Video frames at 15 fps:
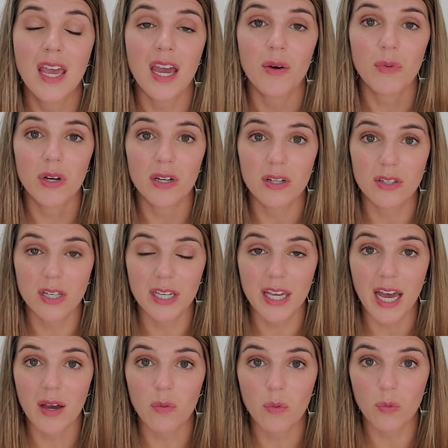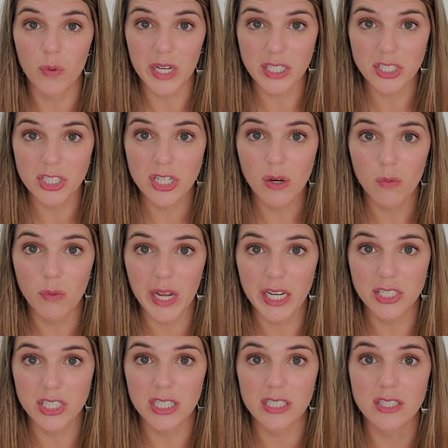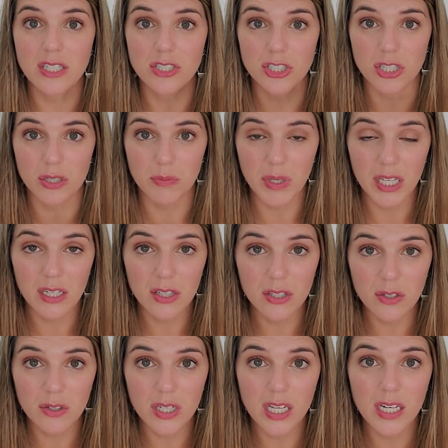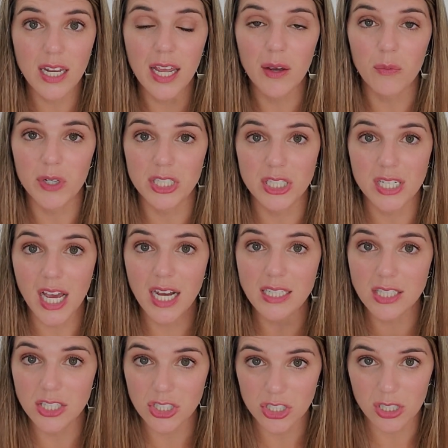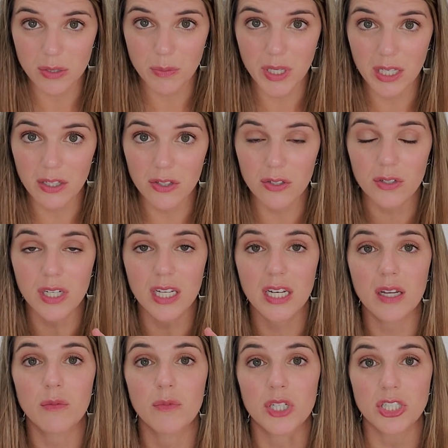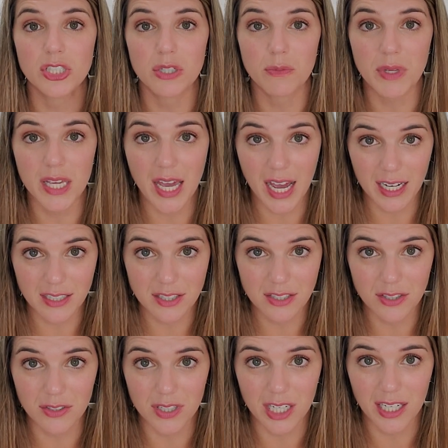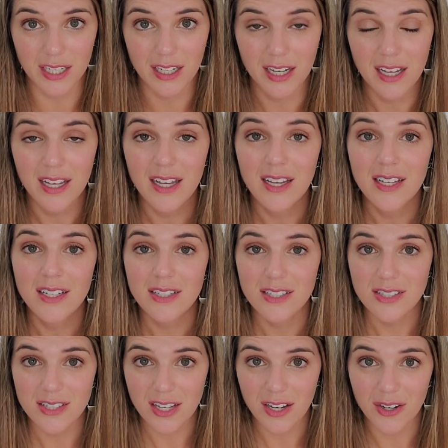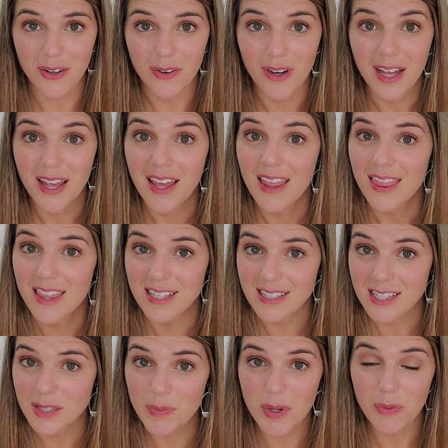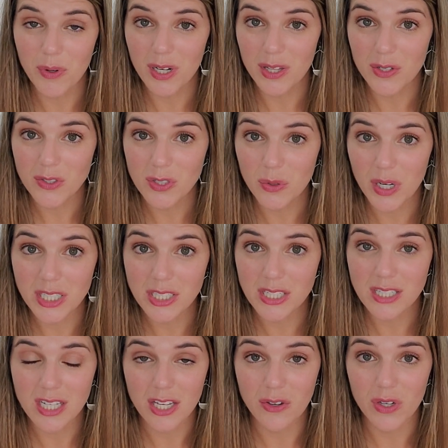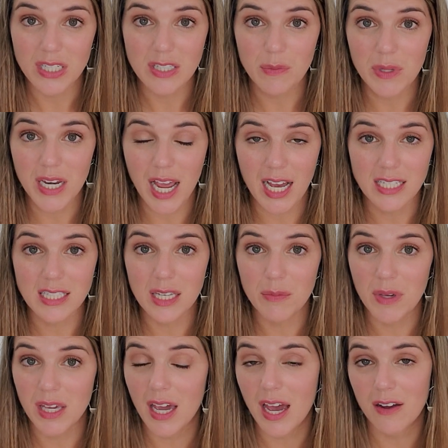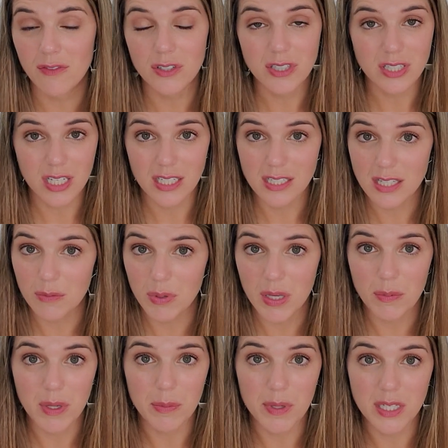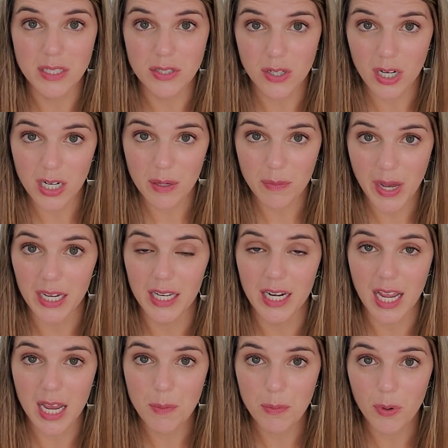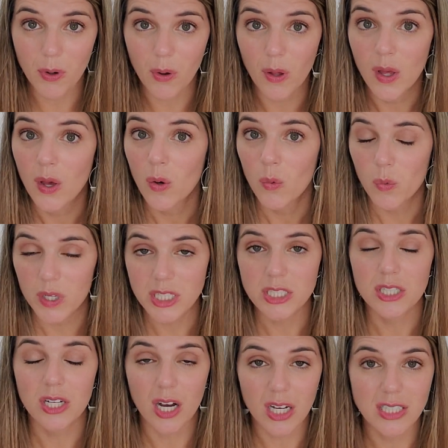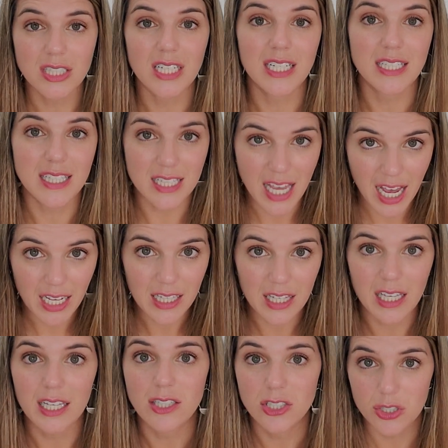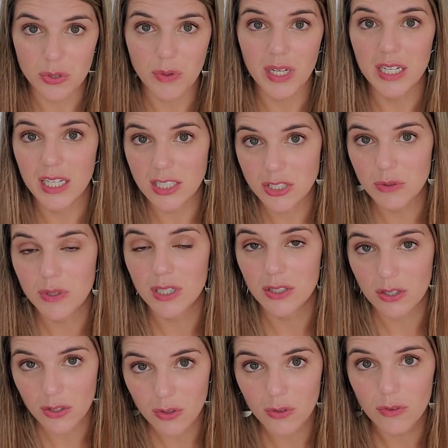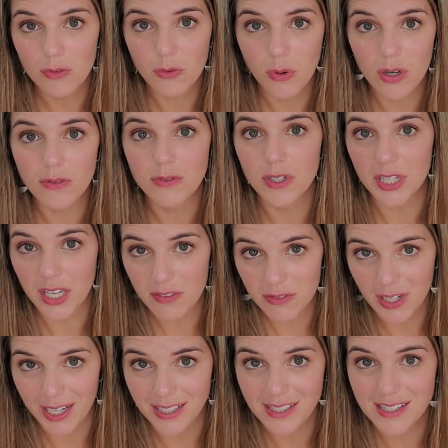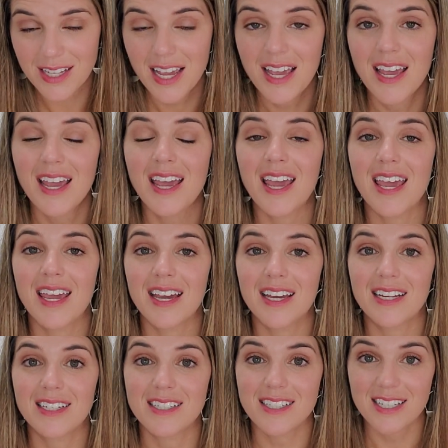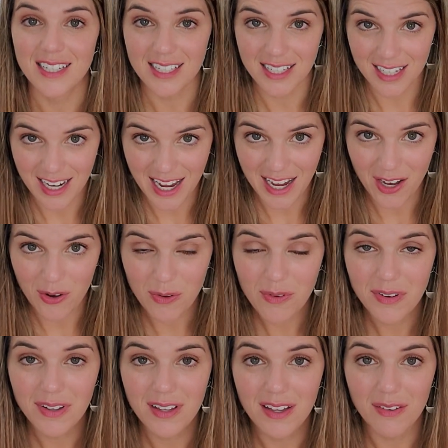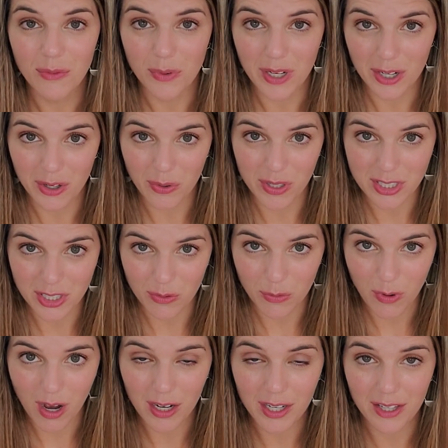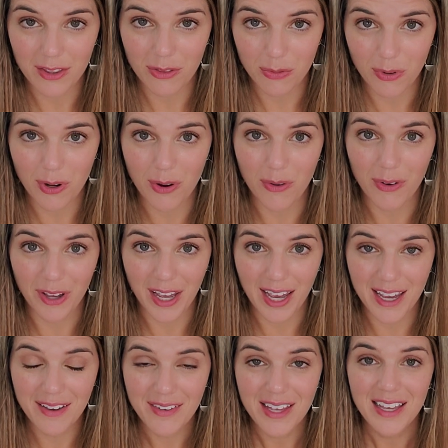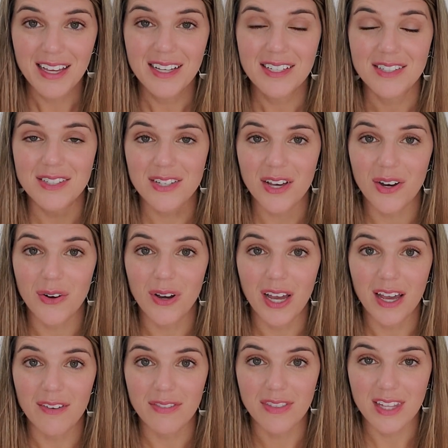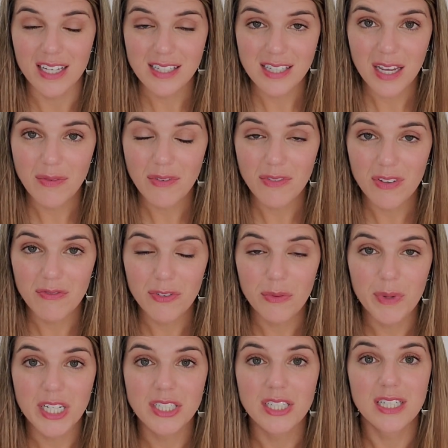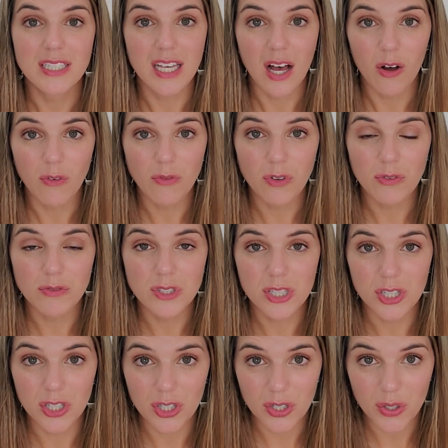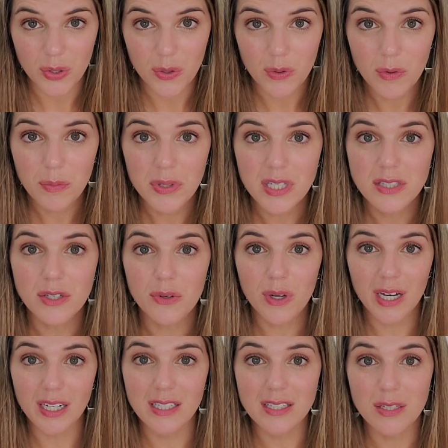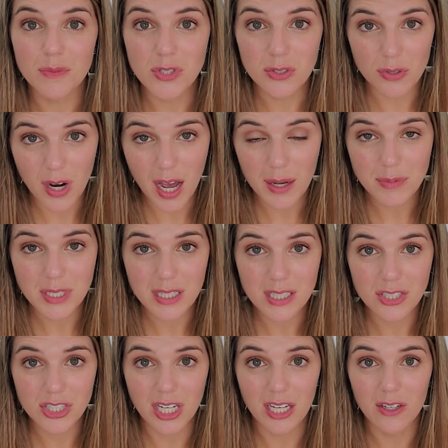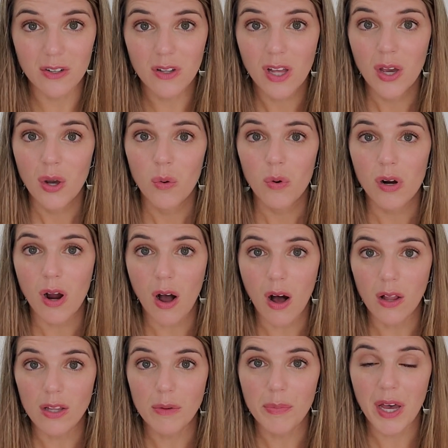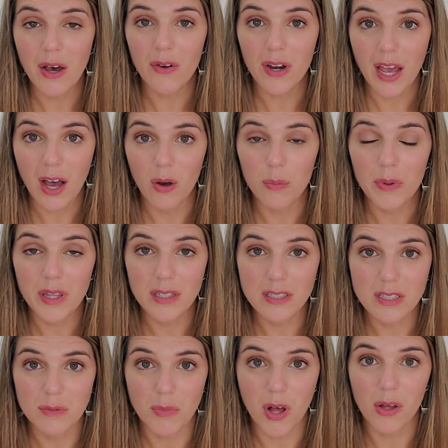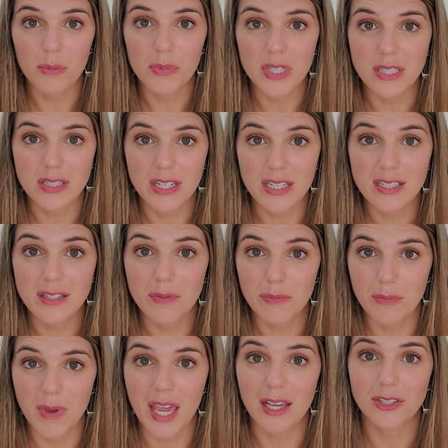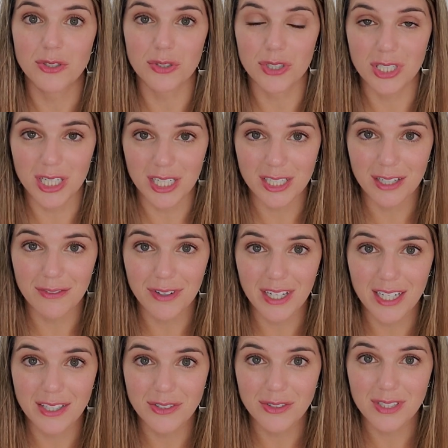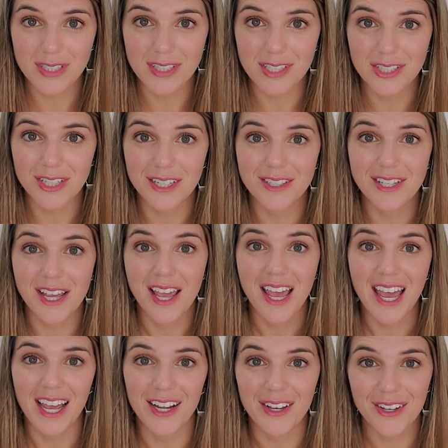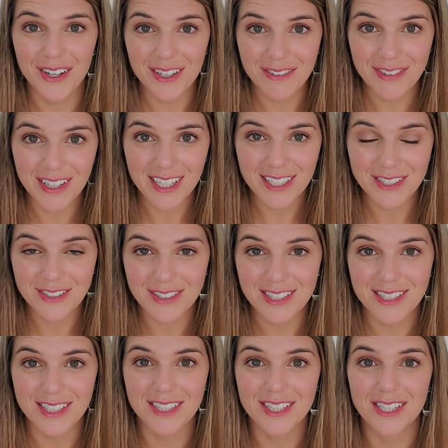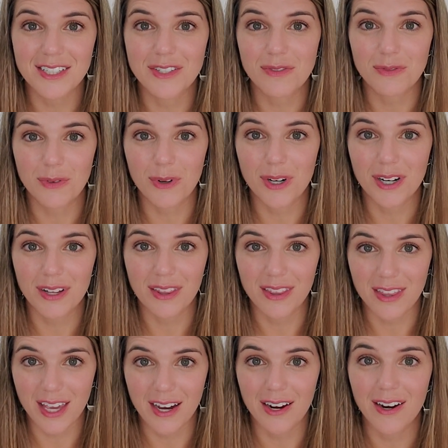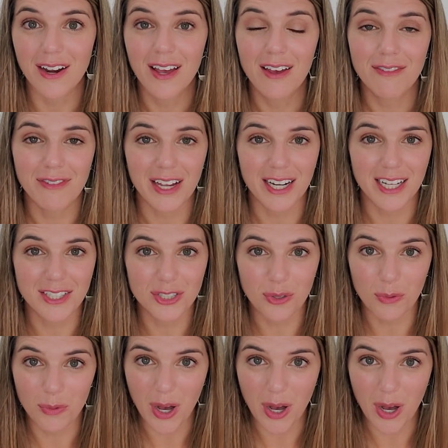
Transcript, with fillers: And we're going to look at which wages should be included and which taxes should be included and which should be excluded. So this has been one of those questions that you guys have been asking me ever since the P P P started back in April. Which costs exactly do I need to include for forgiveness? And now we are going to walk it through, okay? So if this type of information is helpful to you, please go ahead and subscribe to this channel. We're all about helping the small business make strategic financial decisions and good financial decisions for their financial